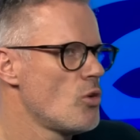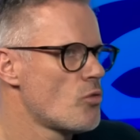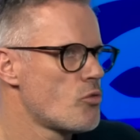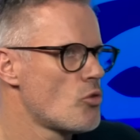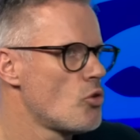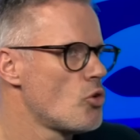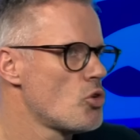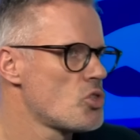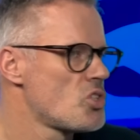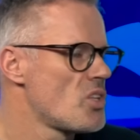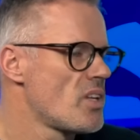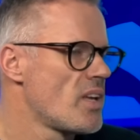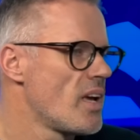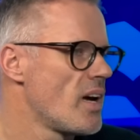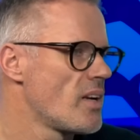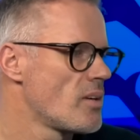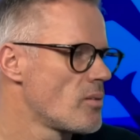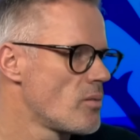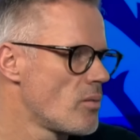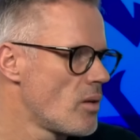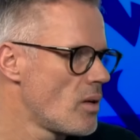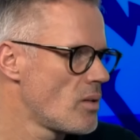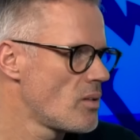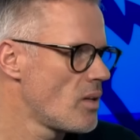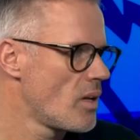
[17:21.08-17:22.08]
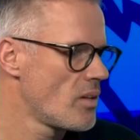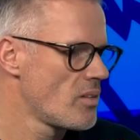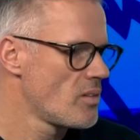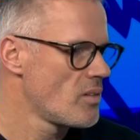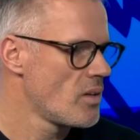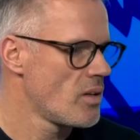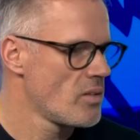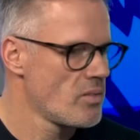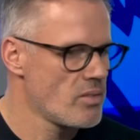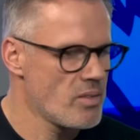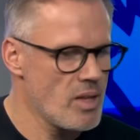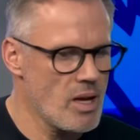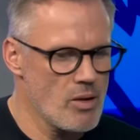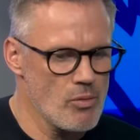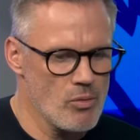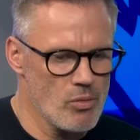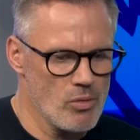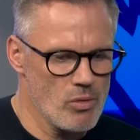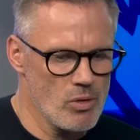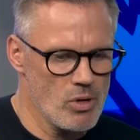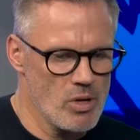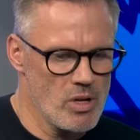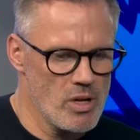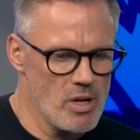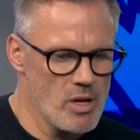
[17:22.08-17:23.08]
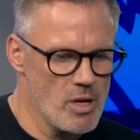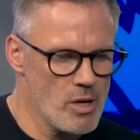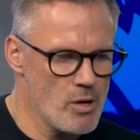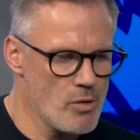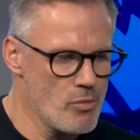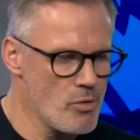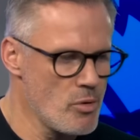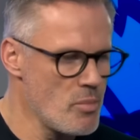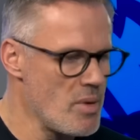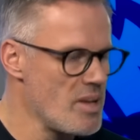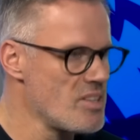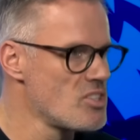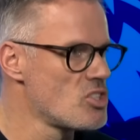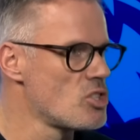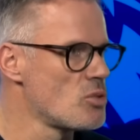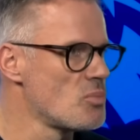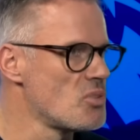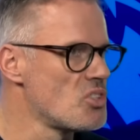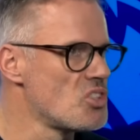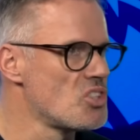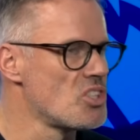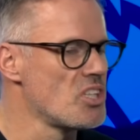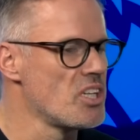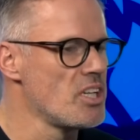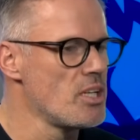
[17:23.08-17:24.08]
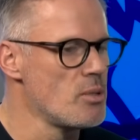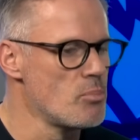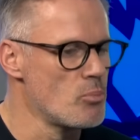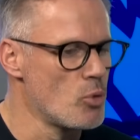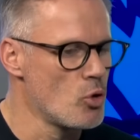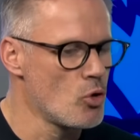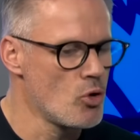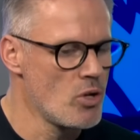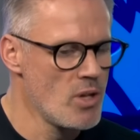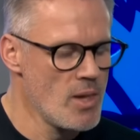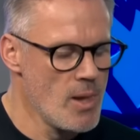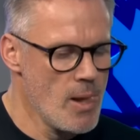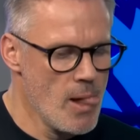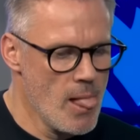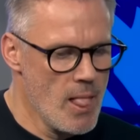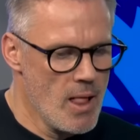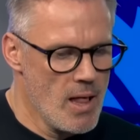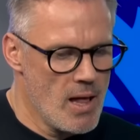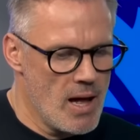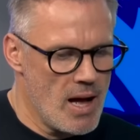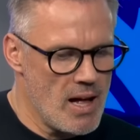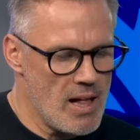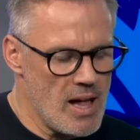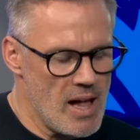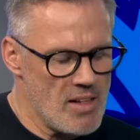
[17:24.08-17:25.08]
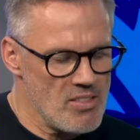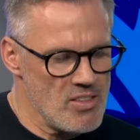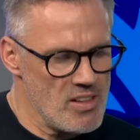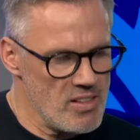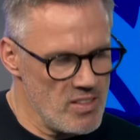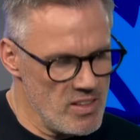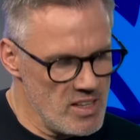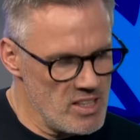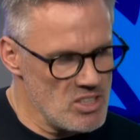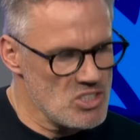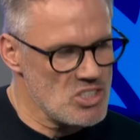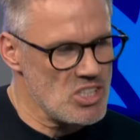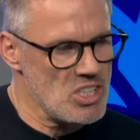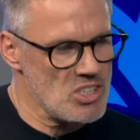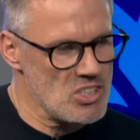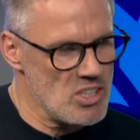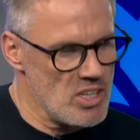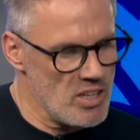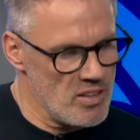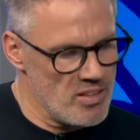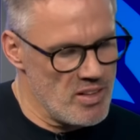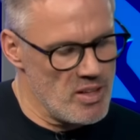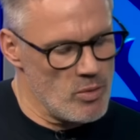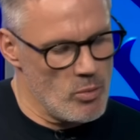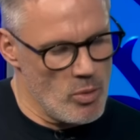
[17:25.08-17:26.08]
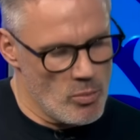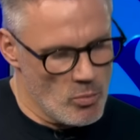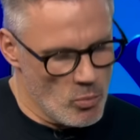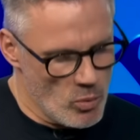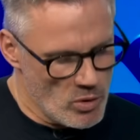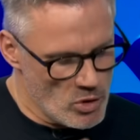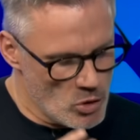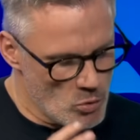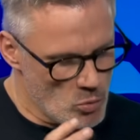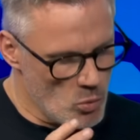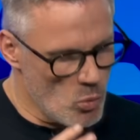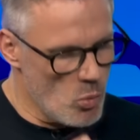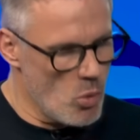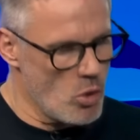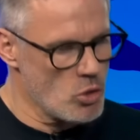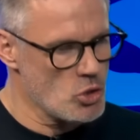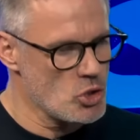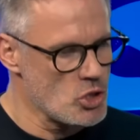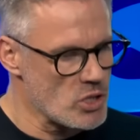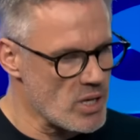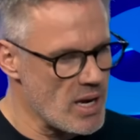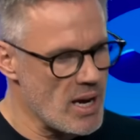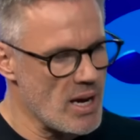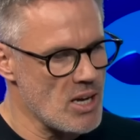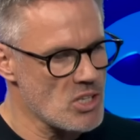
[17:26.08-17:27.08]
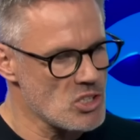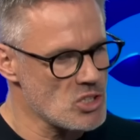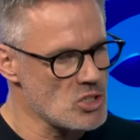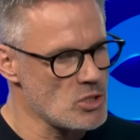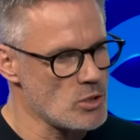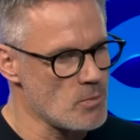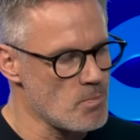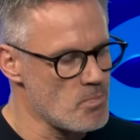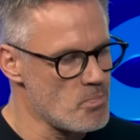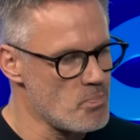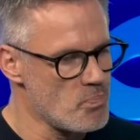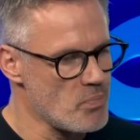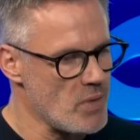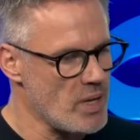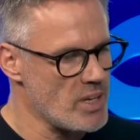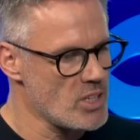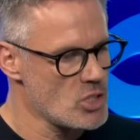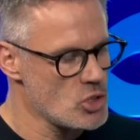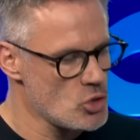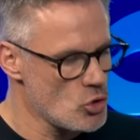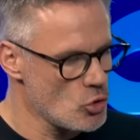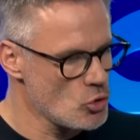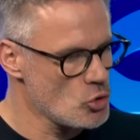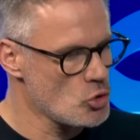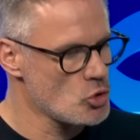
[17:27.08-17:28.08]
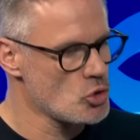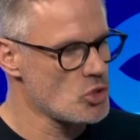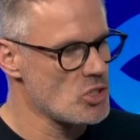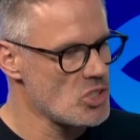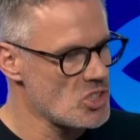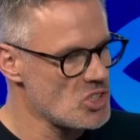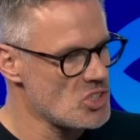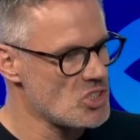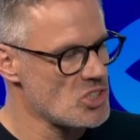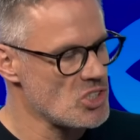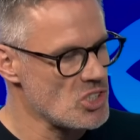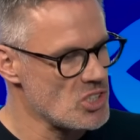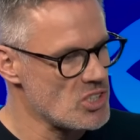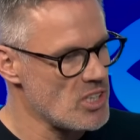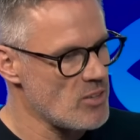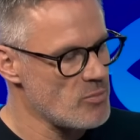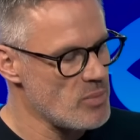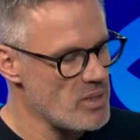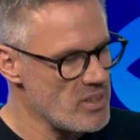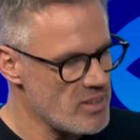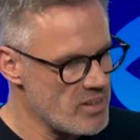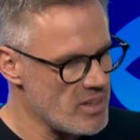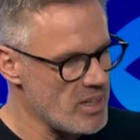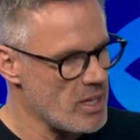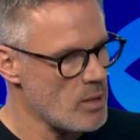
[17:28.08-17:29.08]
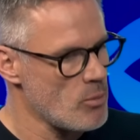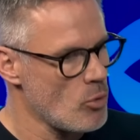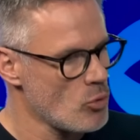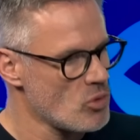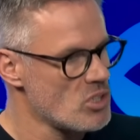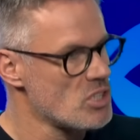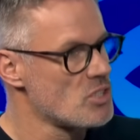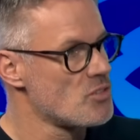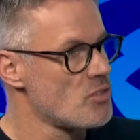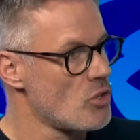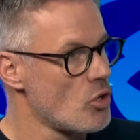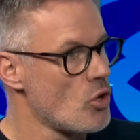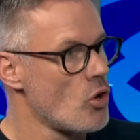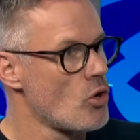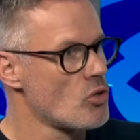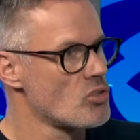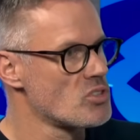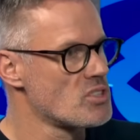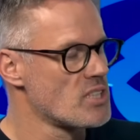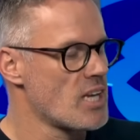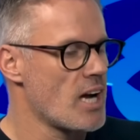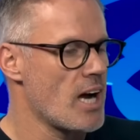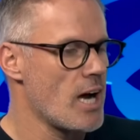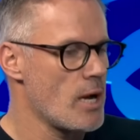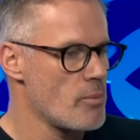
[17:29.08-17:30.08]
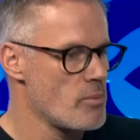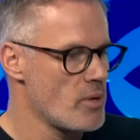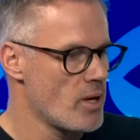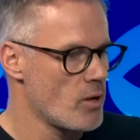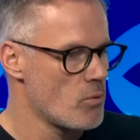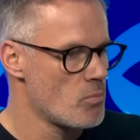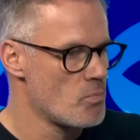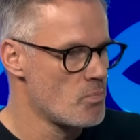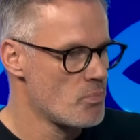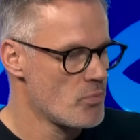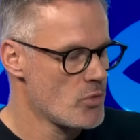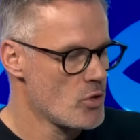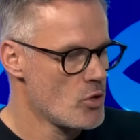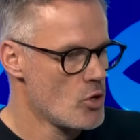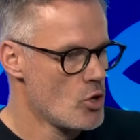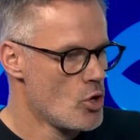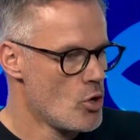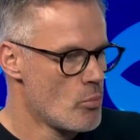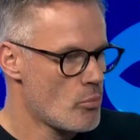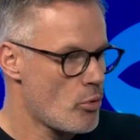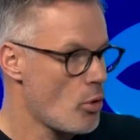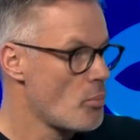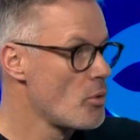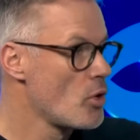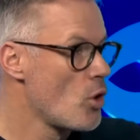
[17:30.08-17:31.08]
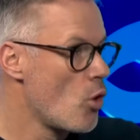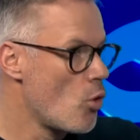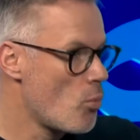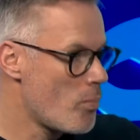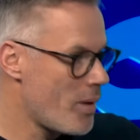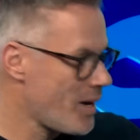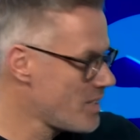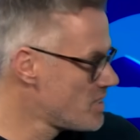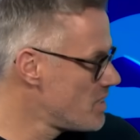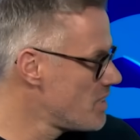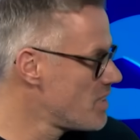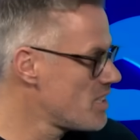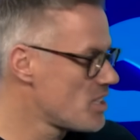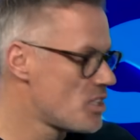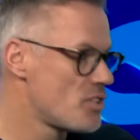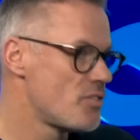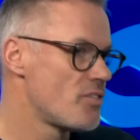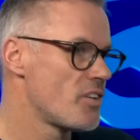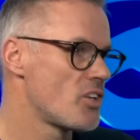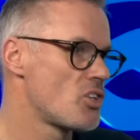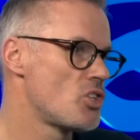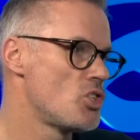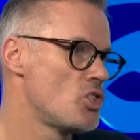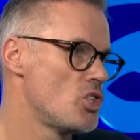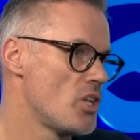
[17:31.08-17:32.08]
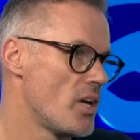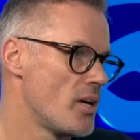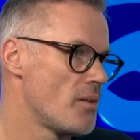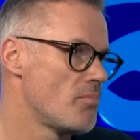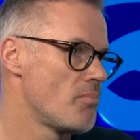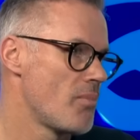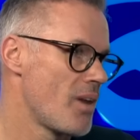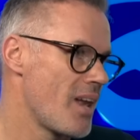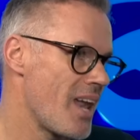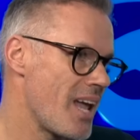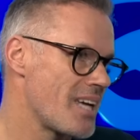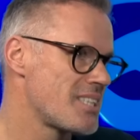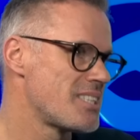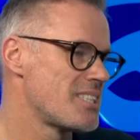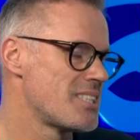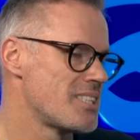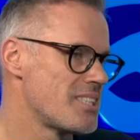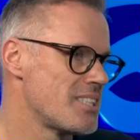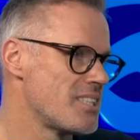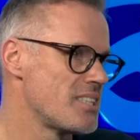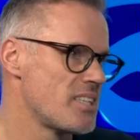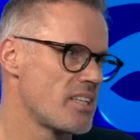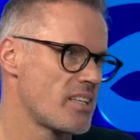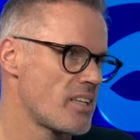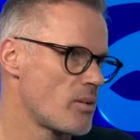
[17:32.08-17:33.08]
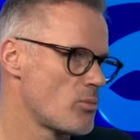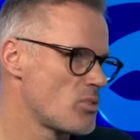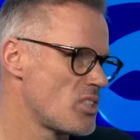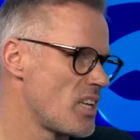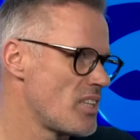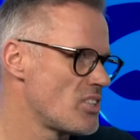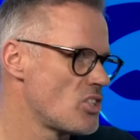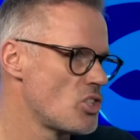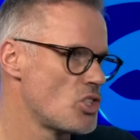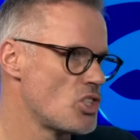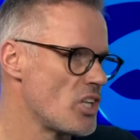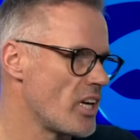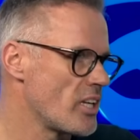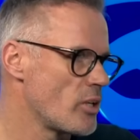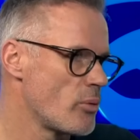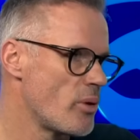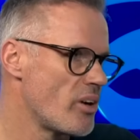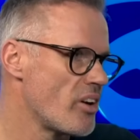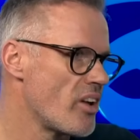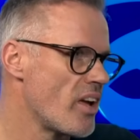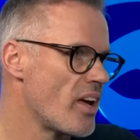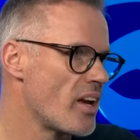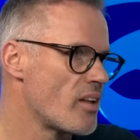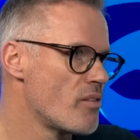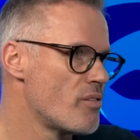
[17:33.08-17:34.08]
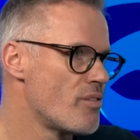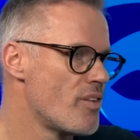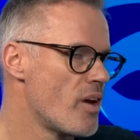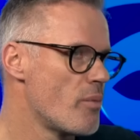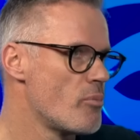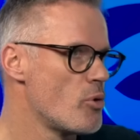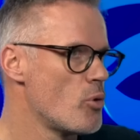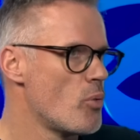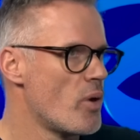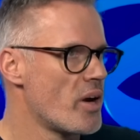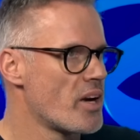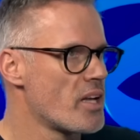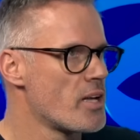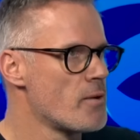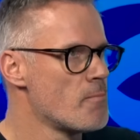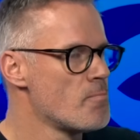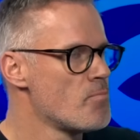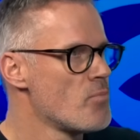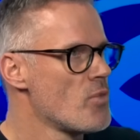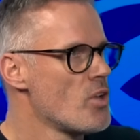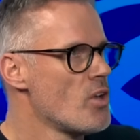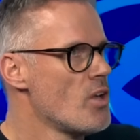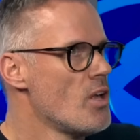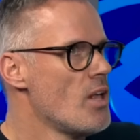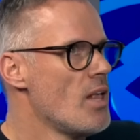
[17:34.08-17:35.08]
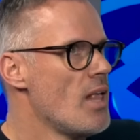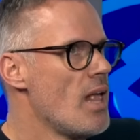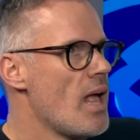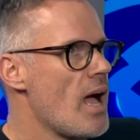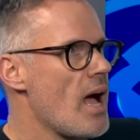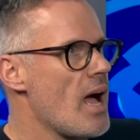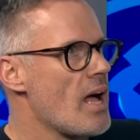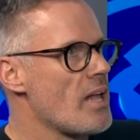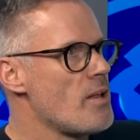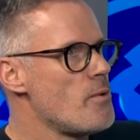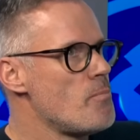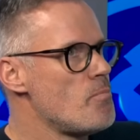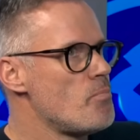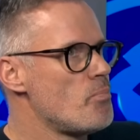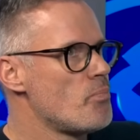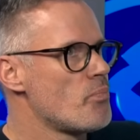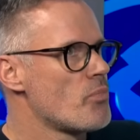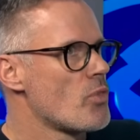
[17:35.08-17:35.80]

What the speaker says: Of course they can, and that remains to be seen. But I think the interesting thing when you were watching Arsenal, and it's not just this season, I've been thinking about this for a long time now, probably going back to this fixture last season, I think it was end of January, early February, and